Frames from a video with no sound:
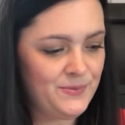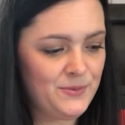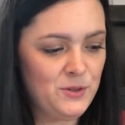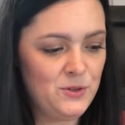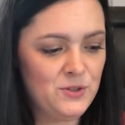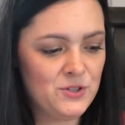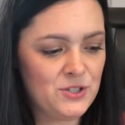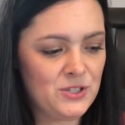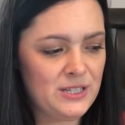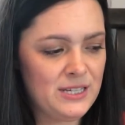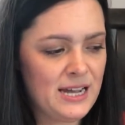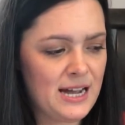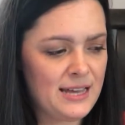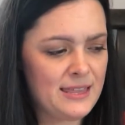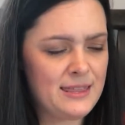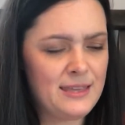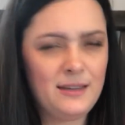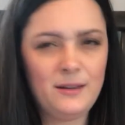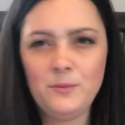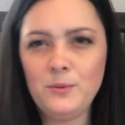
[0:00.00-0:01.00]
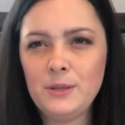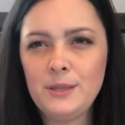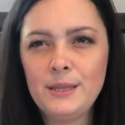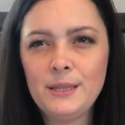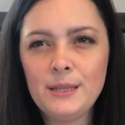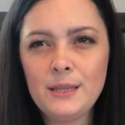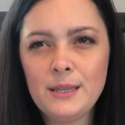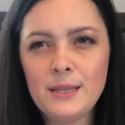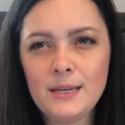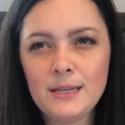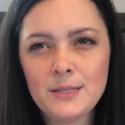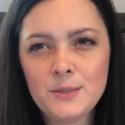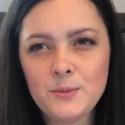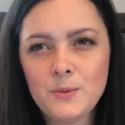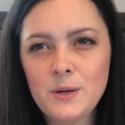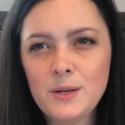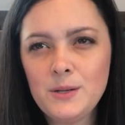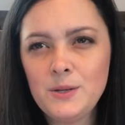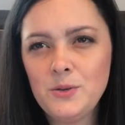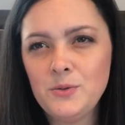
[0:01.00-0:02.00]
usually I think with this
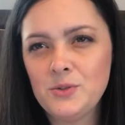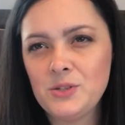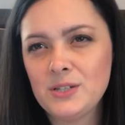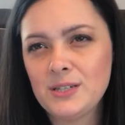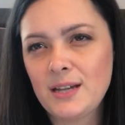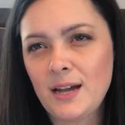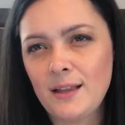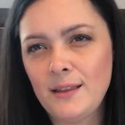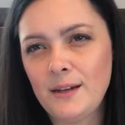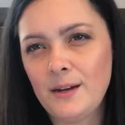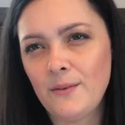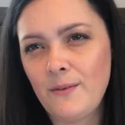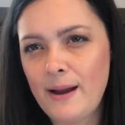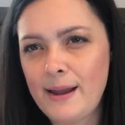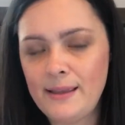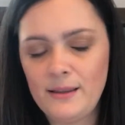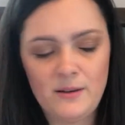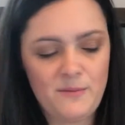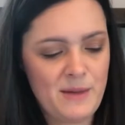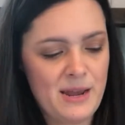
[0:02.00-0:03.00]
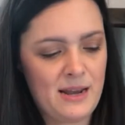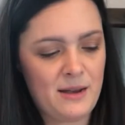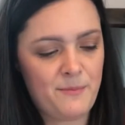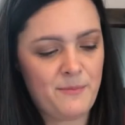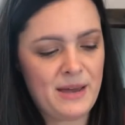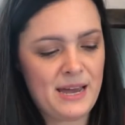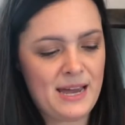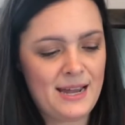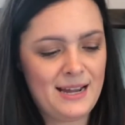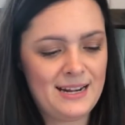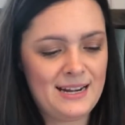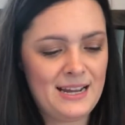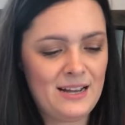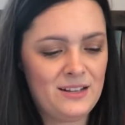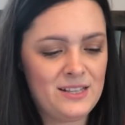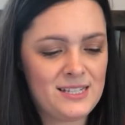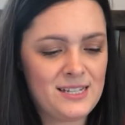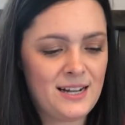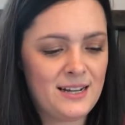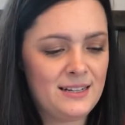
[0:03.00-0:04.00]
one, you just got like a regular makeup bag and
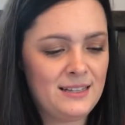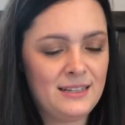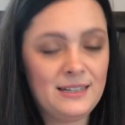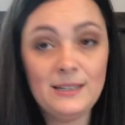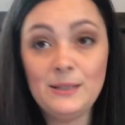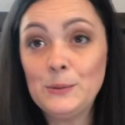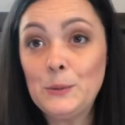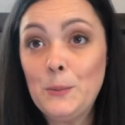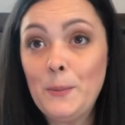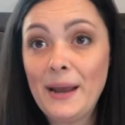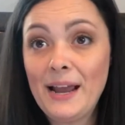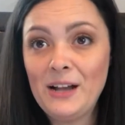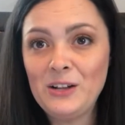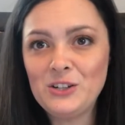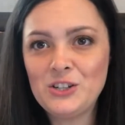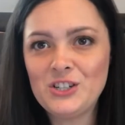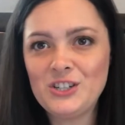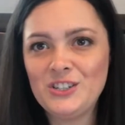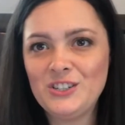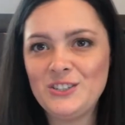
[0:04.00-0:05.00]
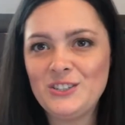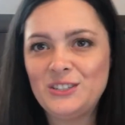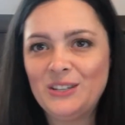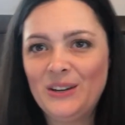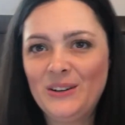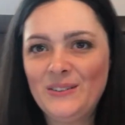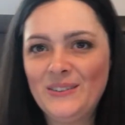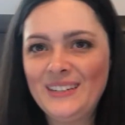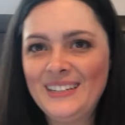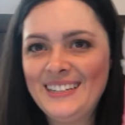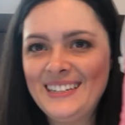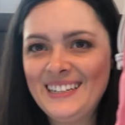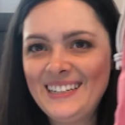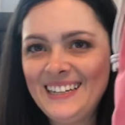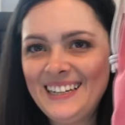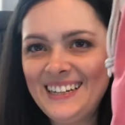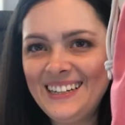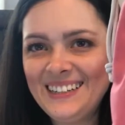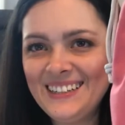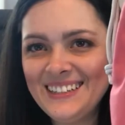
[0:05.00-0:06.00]
now it's kind of like a little pouch. So
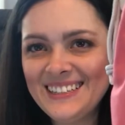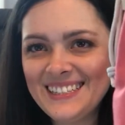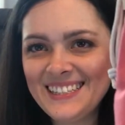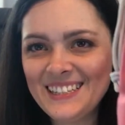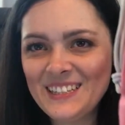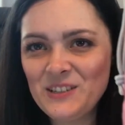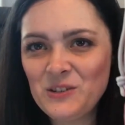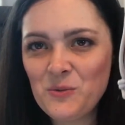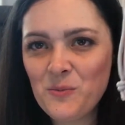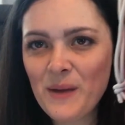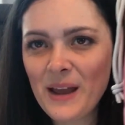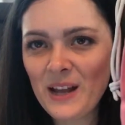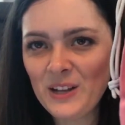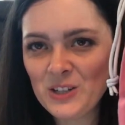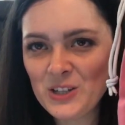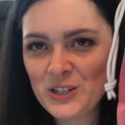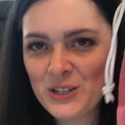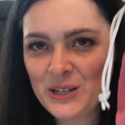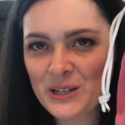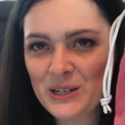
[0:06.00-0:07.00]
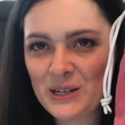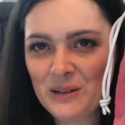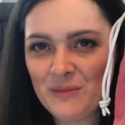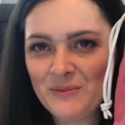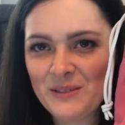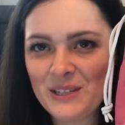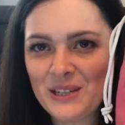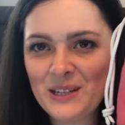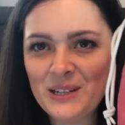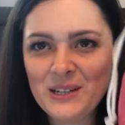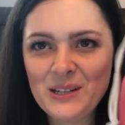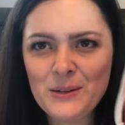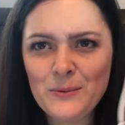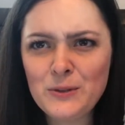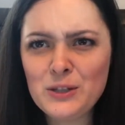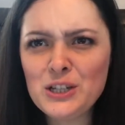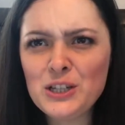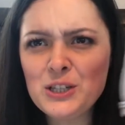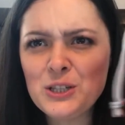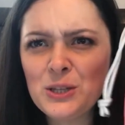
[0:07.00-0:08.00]
here is the little pouch that it comes in,
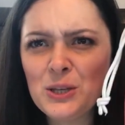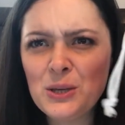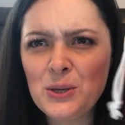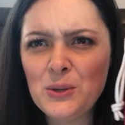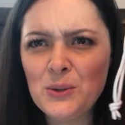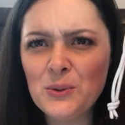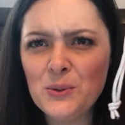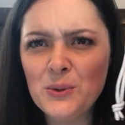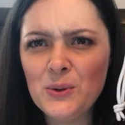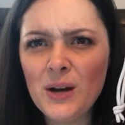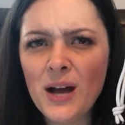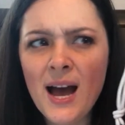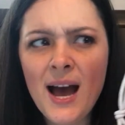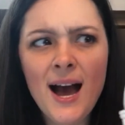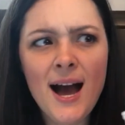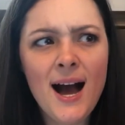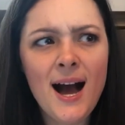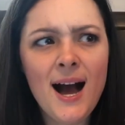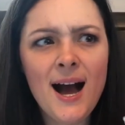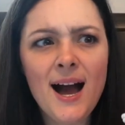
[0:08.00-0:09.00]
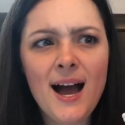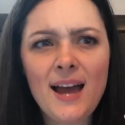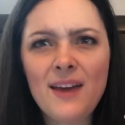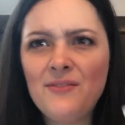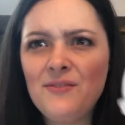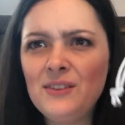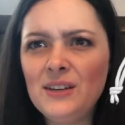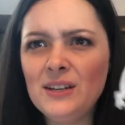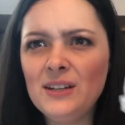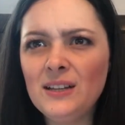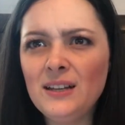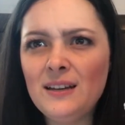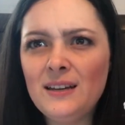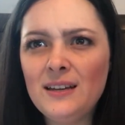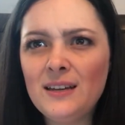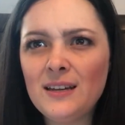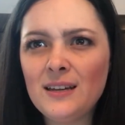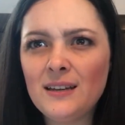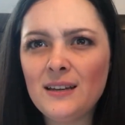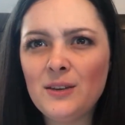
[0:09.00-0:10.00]
which is cute. I feel
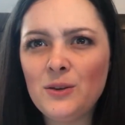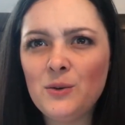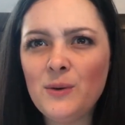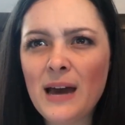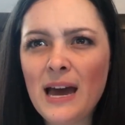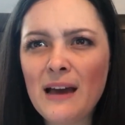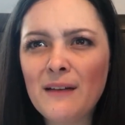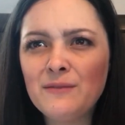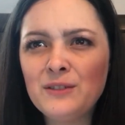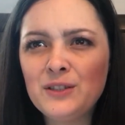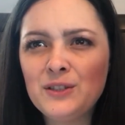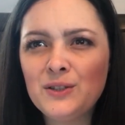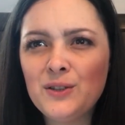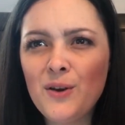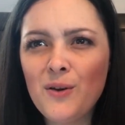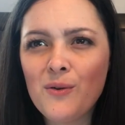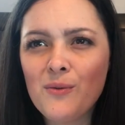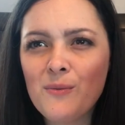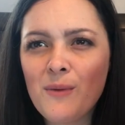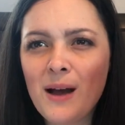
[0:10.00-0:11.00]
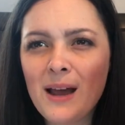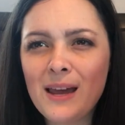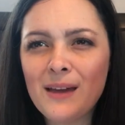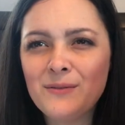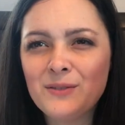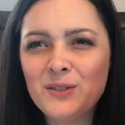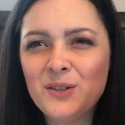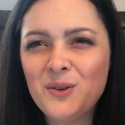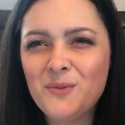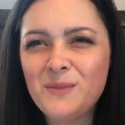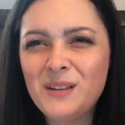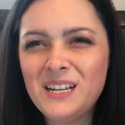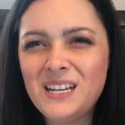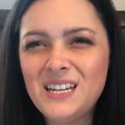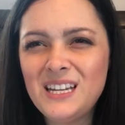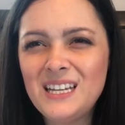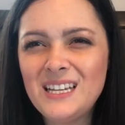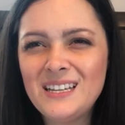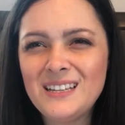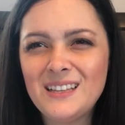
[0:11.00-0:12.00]
like you have so, I have so
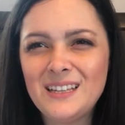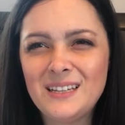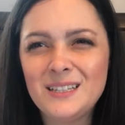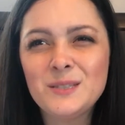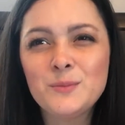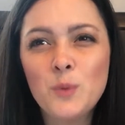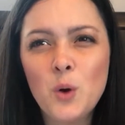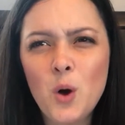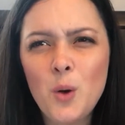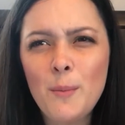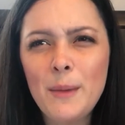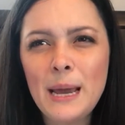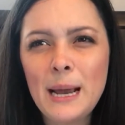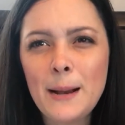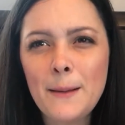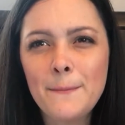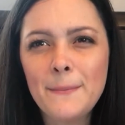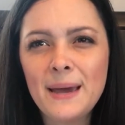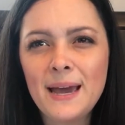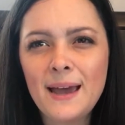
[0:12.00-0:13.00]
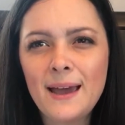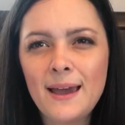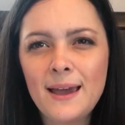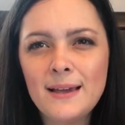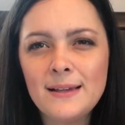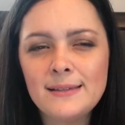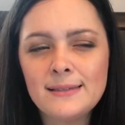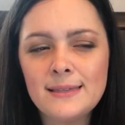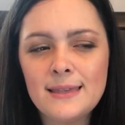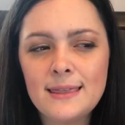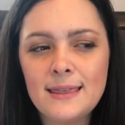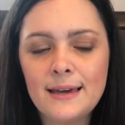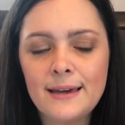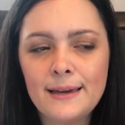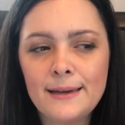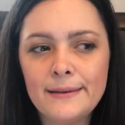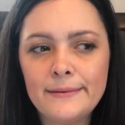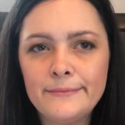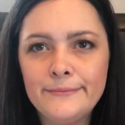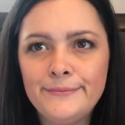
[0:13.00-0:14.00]
many like small makeup bags
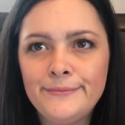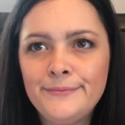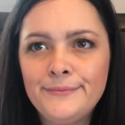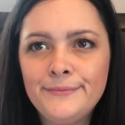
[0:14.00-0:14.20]
that